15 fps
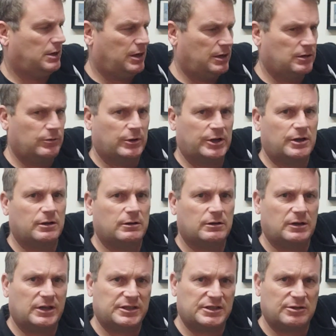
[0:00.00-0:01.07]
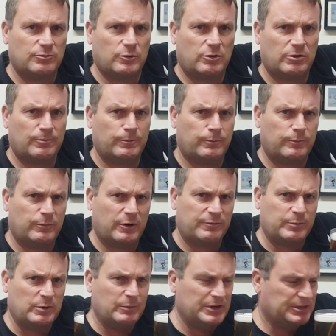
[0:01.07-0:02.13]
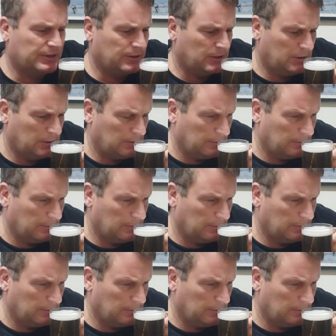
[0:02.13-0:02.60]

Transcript: Anyway, let's see what I'd be missing.